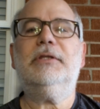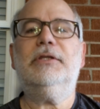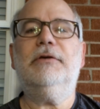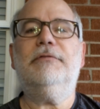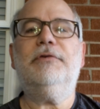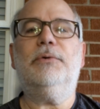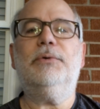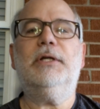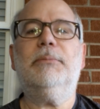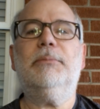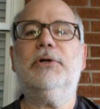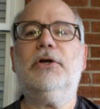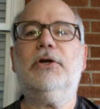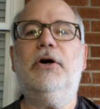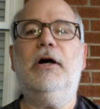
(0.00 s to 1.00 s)
your phone number
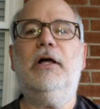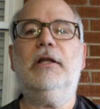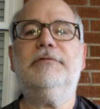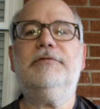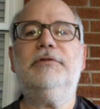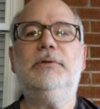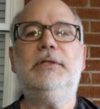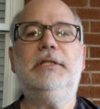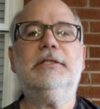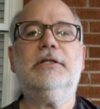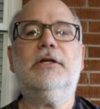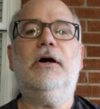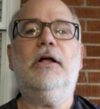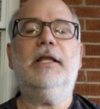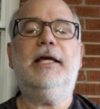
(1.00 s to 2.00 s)
to call if you need to
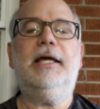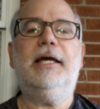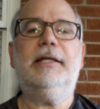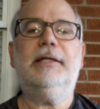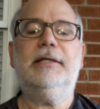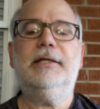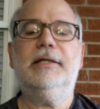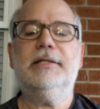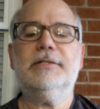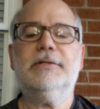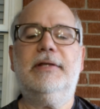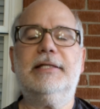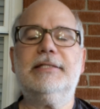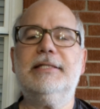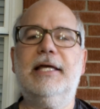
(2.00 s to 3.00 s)
call ahead. So
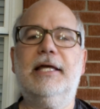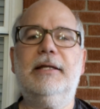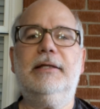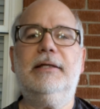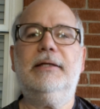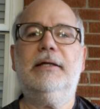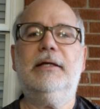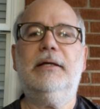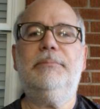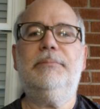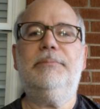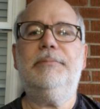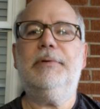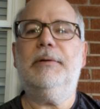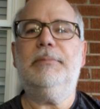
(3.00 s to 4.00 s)
that's not
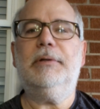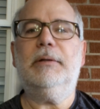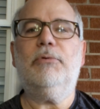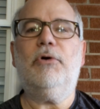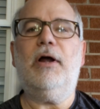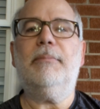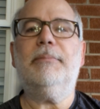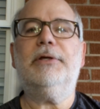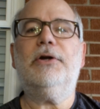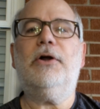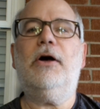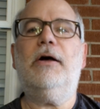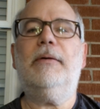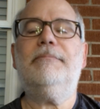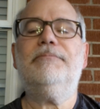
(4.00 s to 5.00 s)
a big problem at
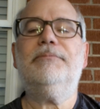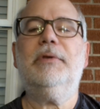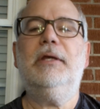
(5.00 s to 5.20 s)
all.